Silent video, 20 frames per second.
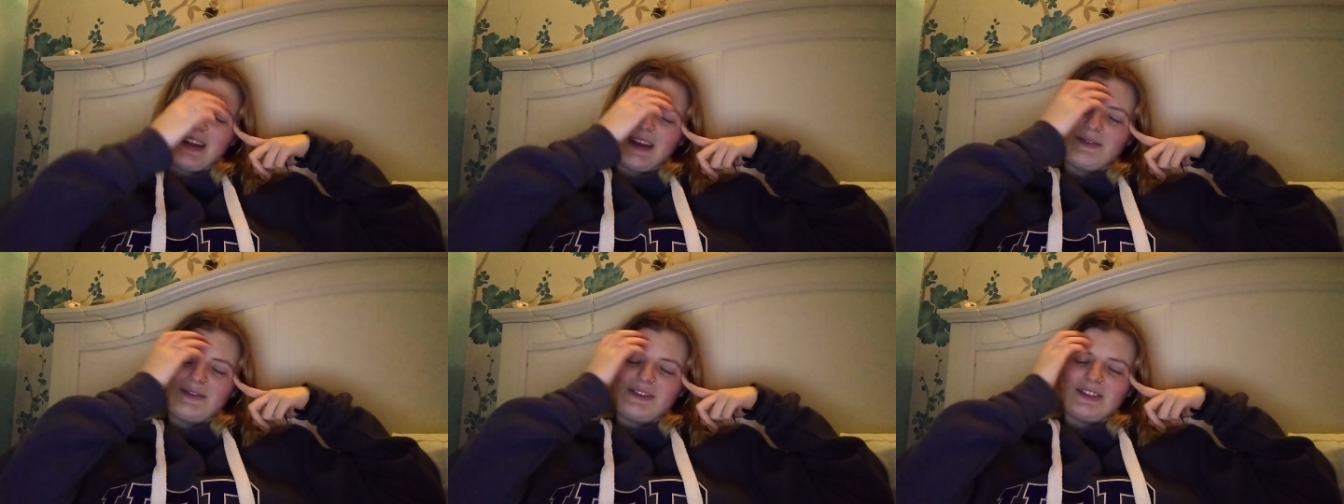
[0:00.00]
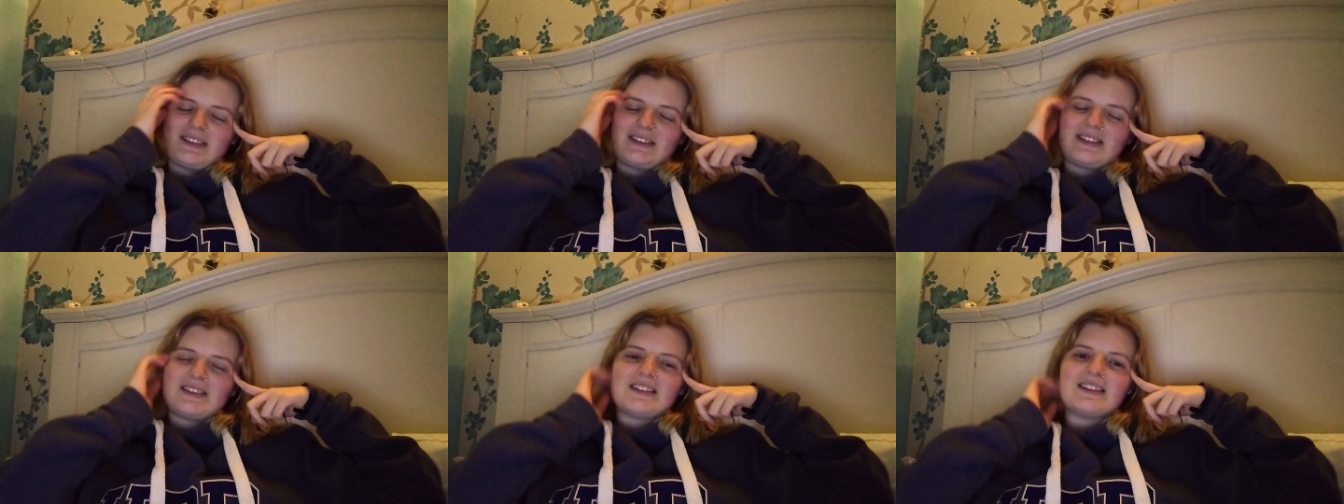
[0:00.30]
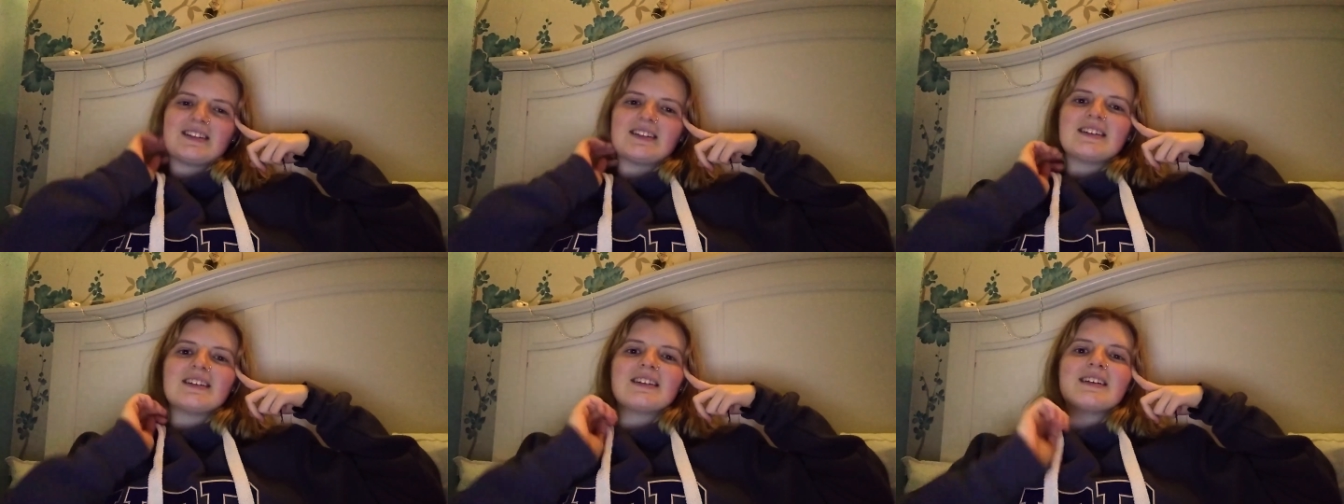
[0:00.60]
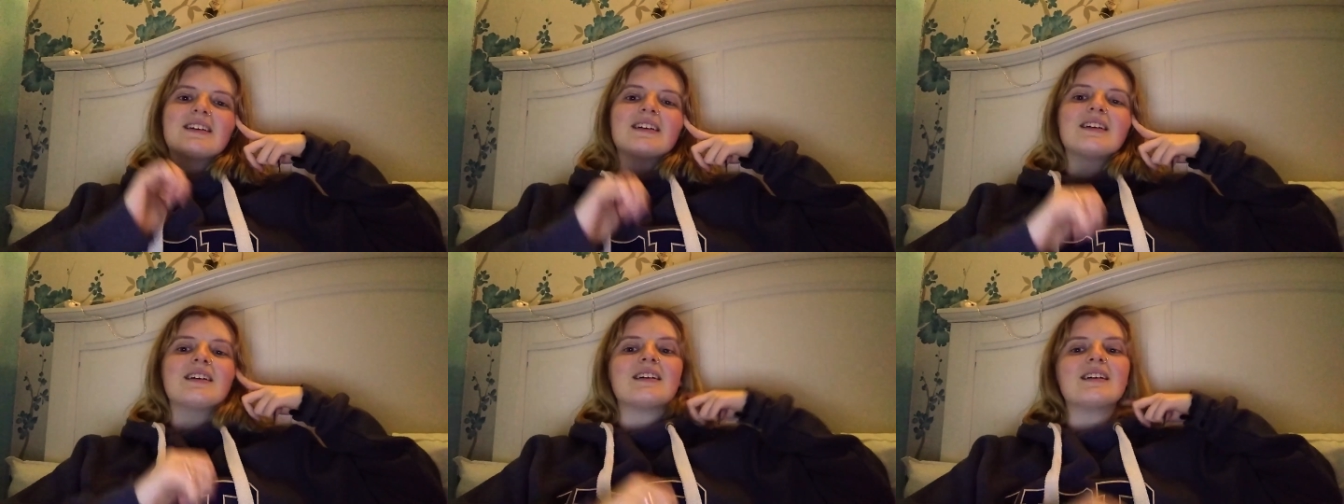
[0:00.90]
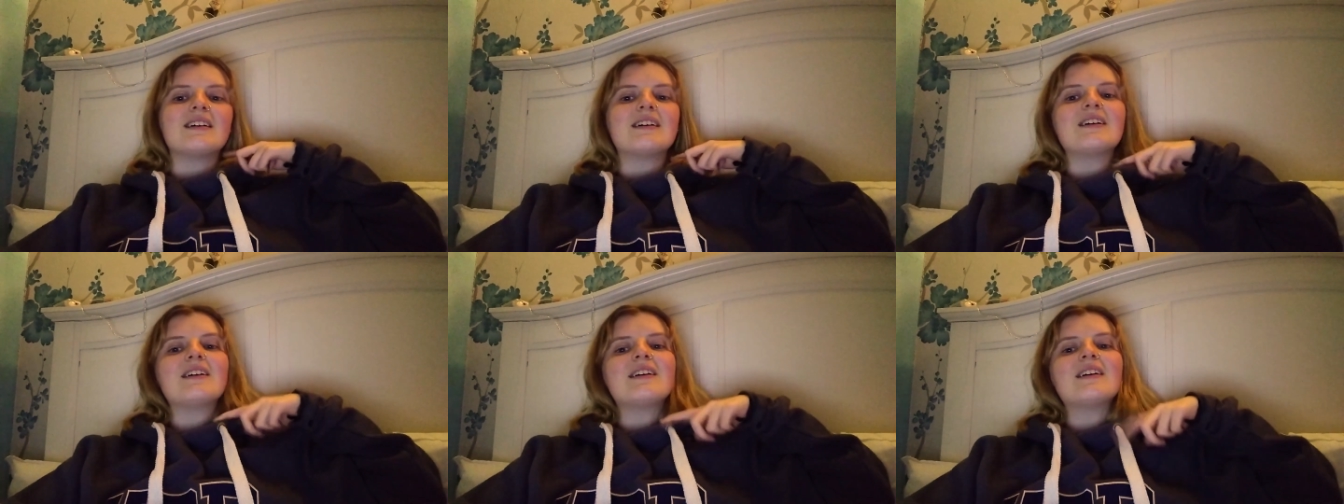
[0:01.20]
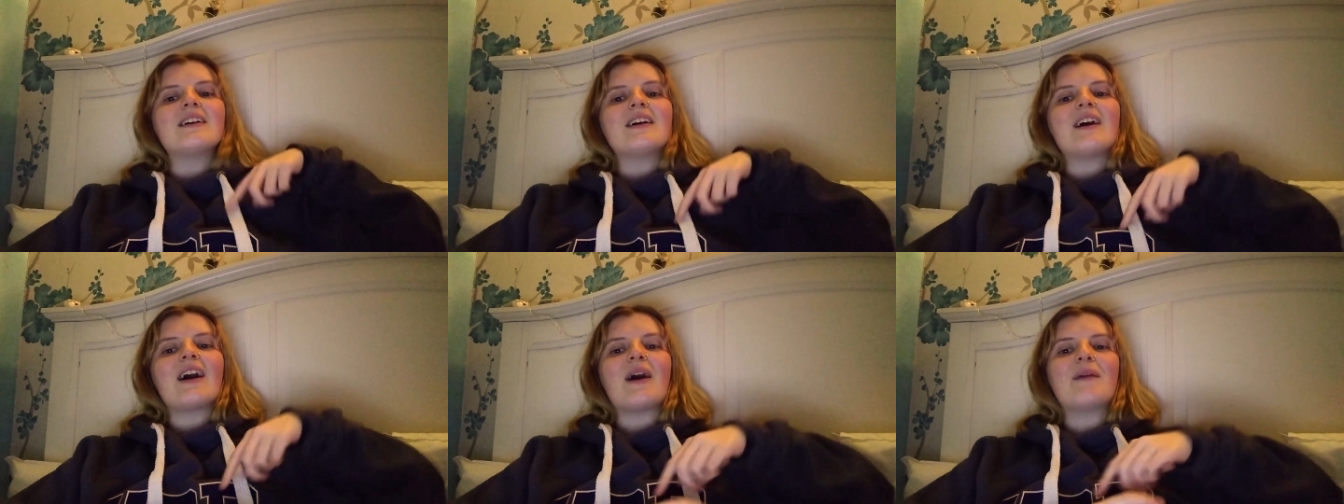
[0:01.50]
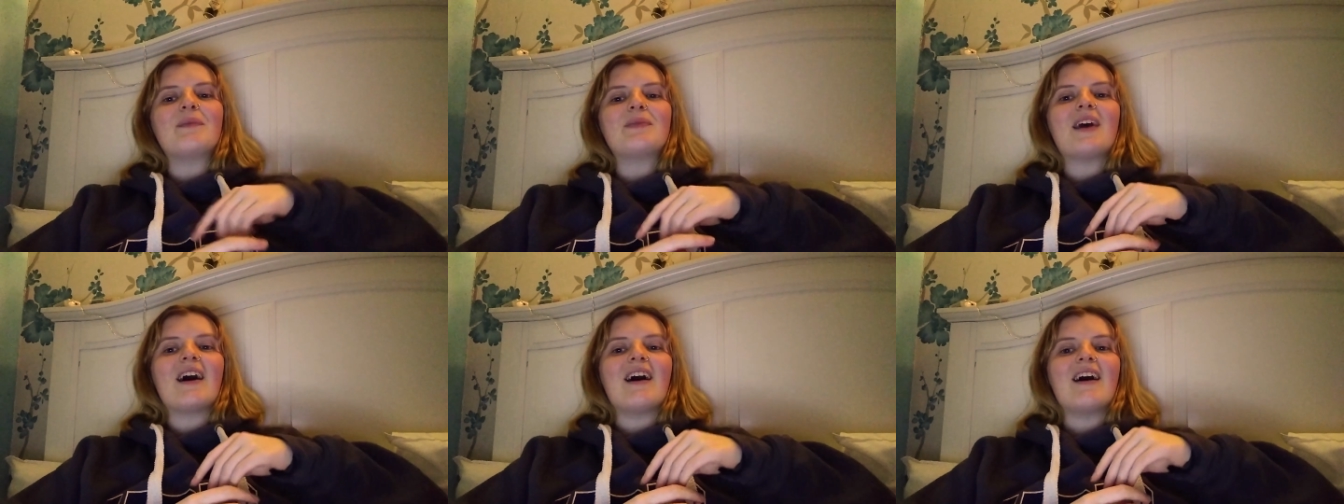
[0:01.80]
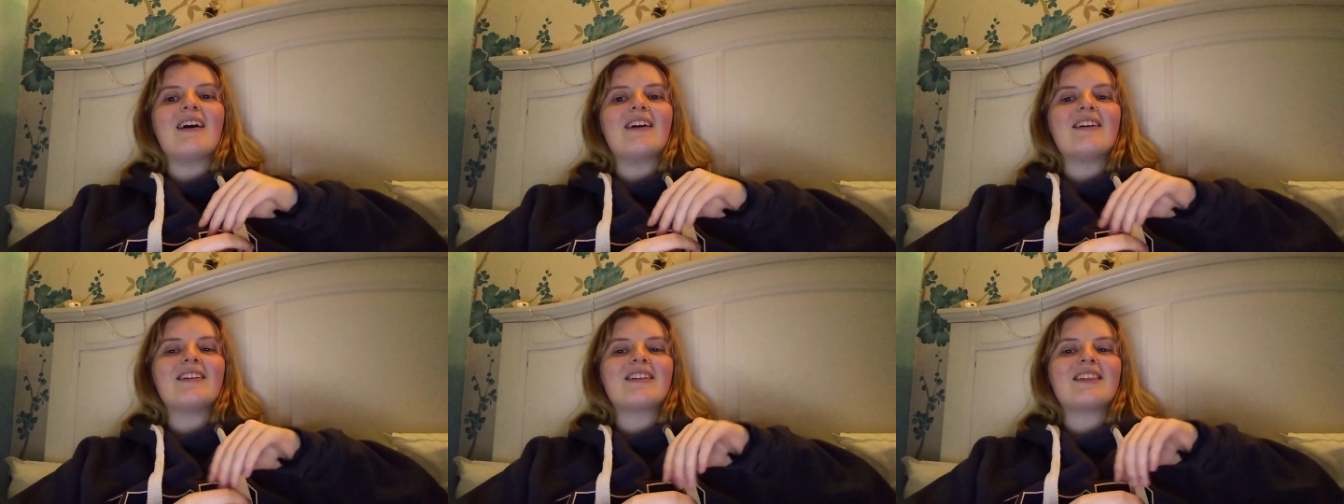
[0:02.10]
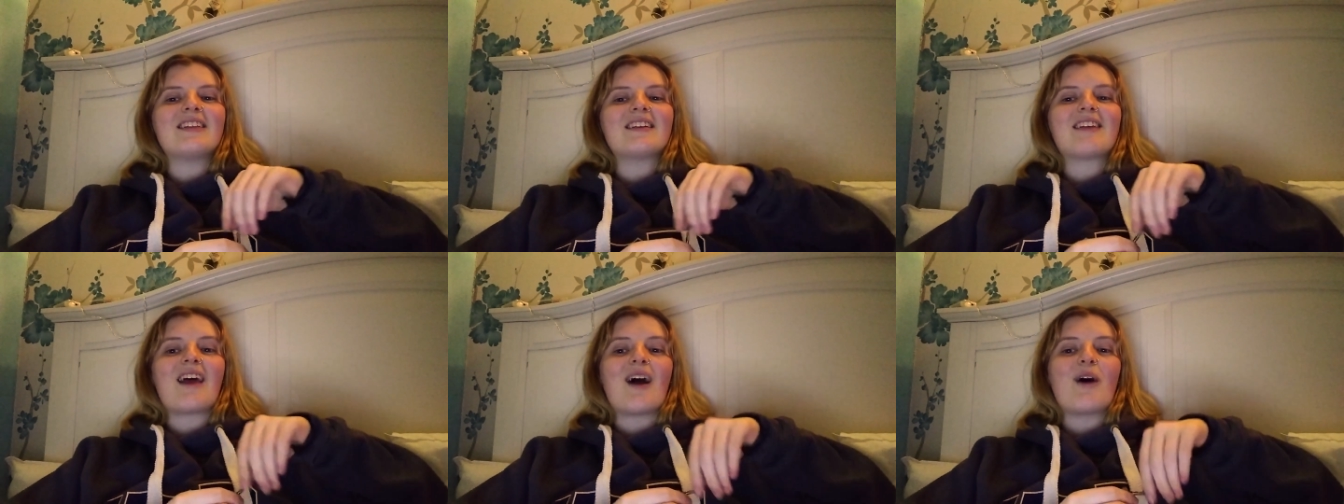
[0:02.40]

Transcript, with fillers: I'm just, I'm tired of this.